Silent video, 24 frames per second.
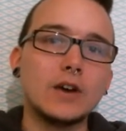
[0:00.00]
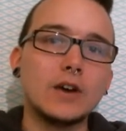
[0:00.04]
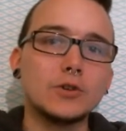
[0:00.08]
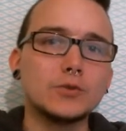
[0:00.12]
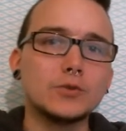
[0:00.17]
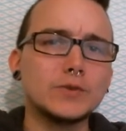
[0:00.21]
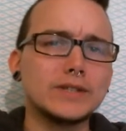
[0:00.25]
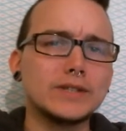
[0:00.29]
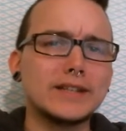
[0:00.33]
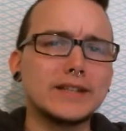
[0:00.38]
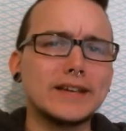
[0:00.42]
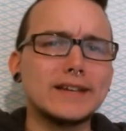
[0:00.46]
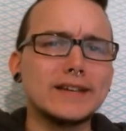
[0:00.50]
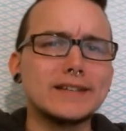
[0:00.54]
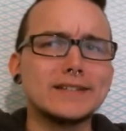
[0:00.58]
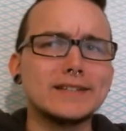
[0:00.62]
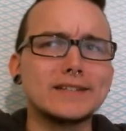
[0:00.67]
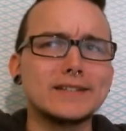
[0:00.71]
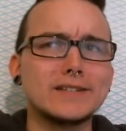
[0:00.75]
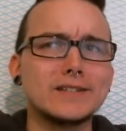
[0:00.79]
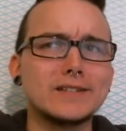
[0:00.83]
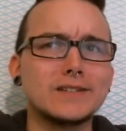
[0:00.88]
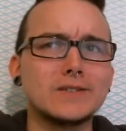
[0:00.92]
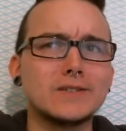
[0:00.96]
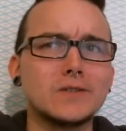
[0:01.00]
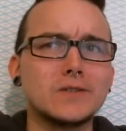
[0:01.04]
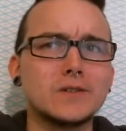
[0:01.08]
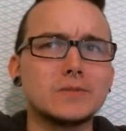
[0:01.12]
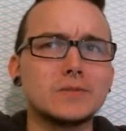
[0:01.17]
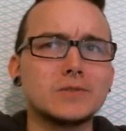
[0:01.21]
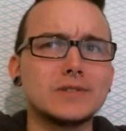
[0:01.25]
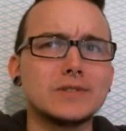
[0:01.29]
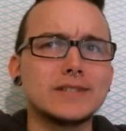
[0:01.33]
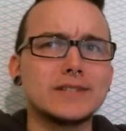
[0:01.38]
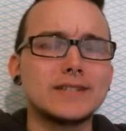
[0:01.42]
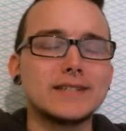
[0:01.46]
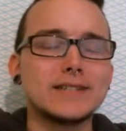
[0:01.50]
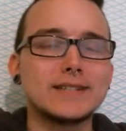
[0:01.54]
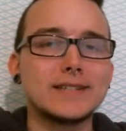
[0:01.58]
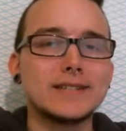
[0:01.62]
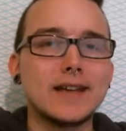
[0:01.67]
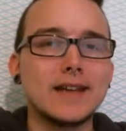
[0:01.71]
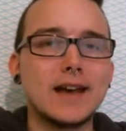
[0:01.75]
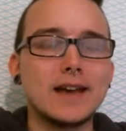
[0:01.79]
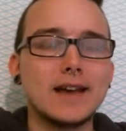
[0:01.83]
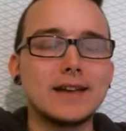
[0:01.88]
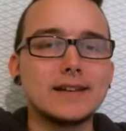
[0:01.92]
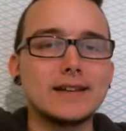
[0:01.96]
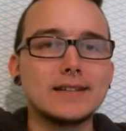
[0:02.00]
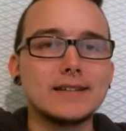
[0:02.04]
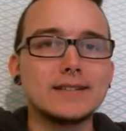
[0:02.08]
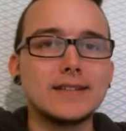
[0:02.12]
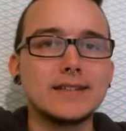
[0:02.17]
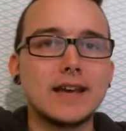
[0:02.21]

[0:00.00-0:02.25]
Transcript: to relate to normal cis guys.